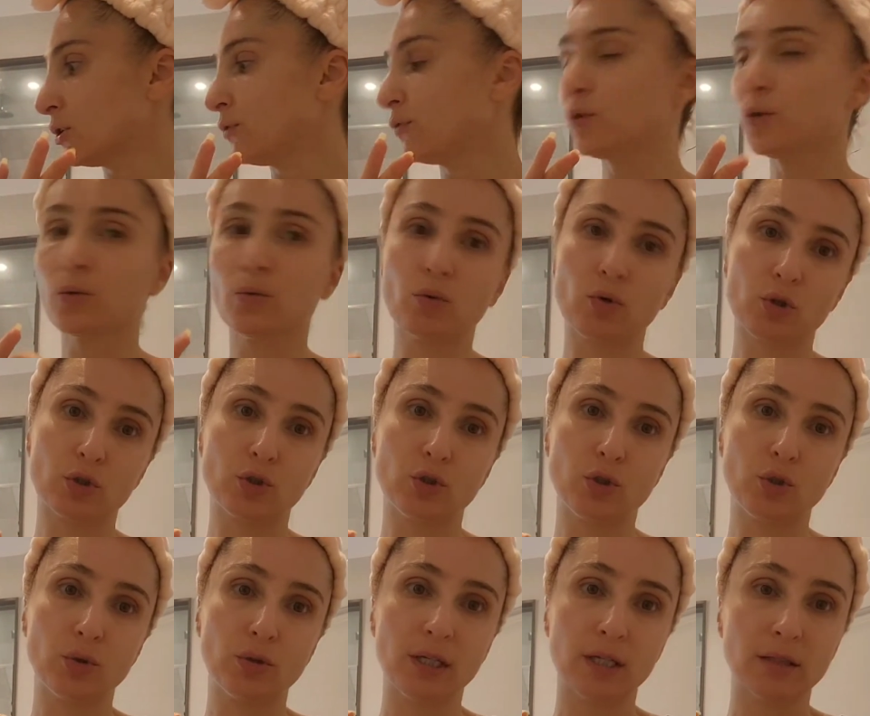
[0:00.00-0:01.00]
if you want
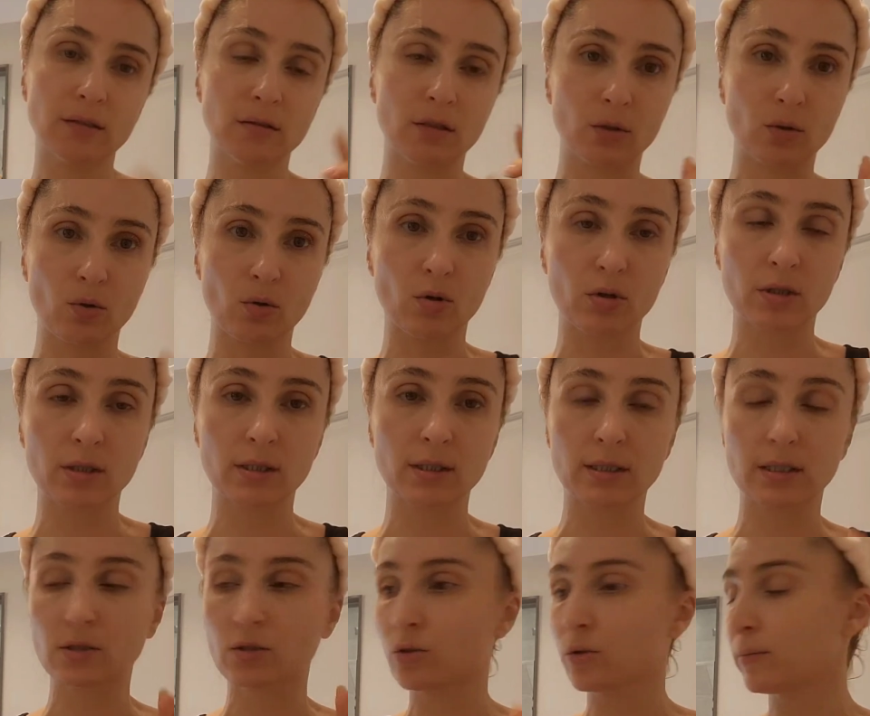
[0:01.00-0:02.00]
to get the
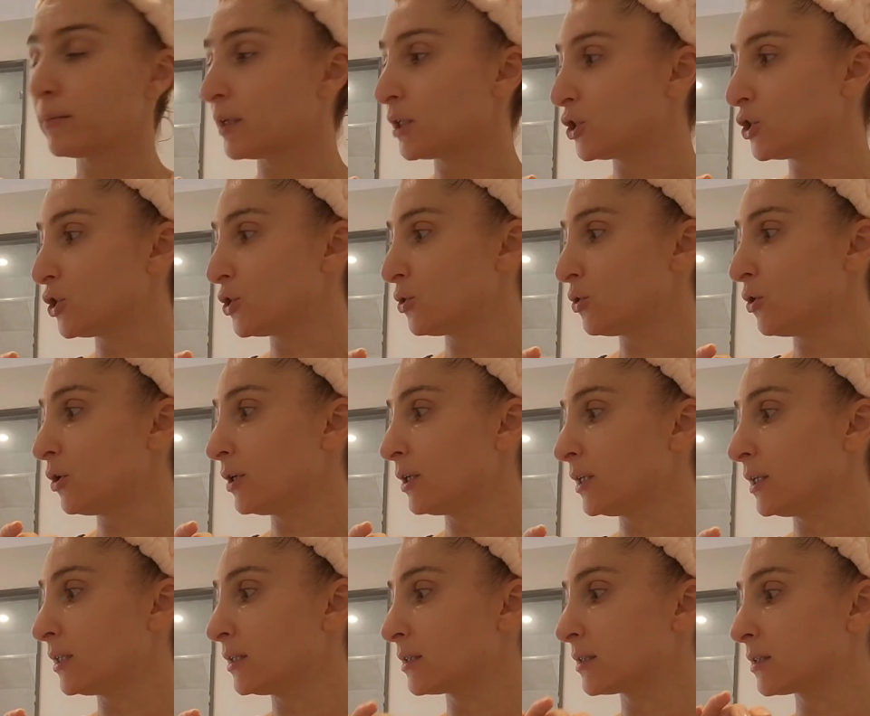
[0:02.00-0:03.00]
cordless, so make sure
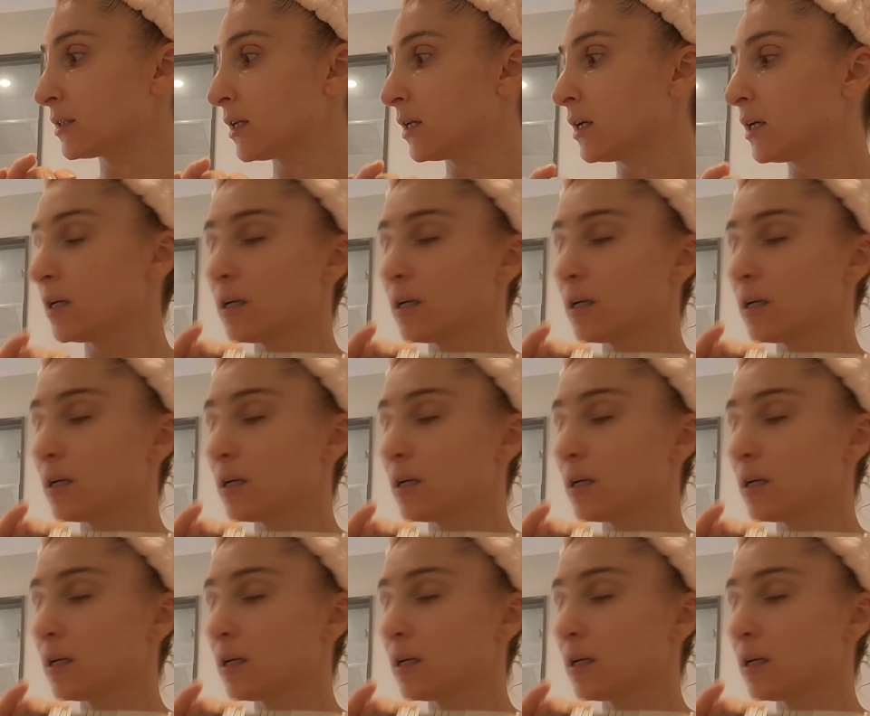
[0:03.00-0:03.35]
it's